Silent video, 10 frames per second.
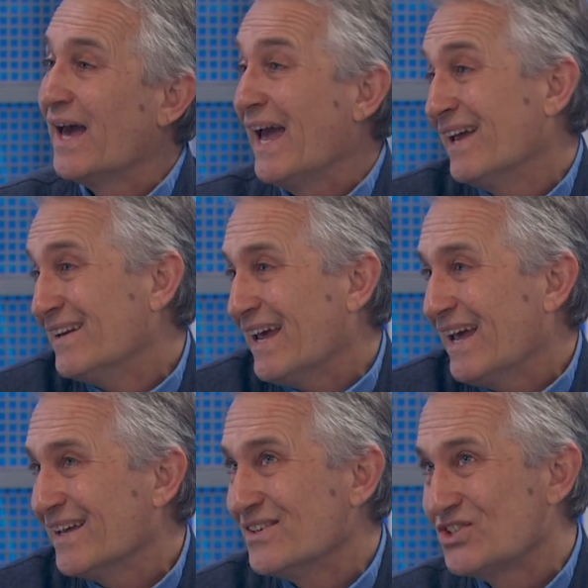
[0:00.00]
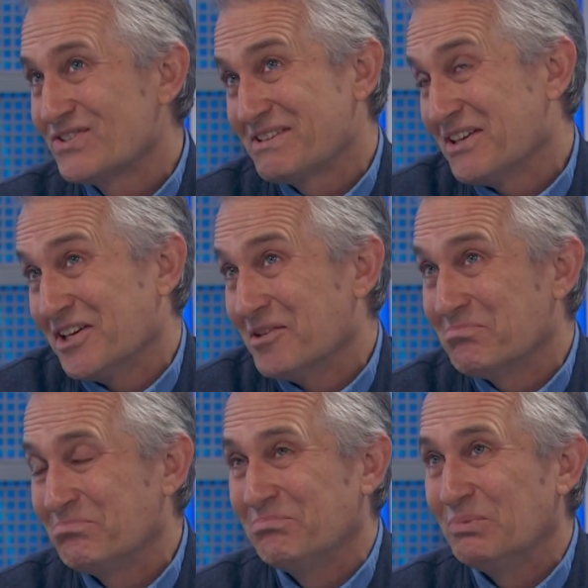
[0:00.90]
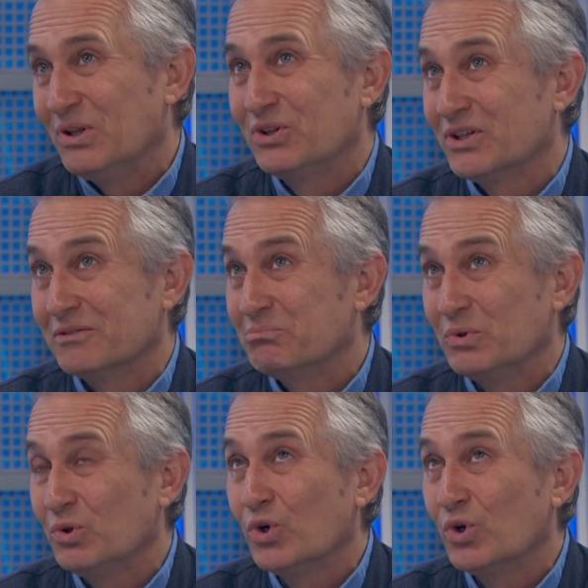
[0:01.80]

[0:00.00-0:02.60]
and, and just the, the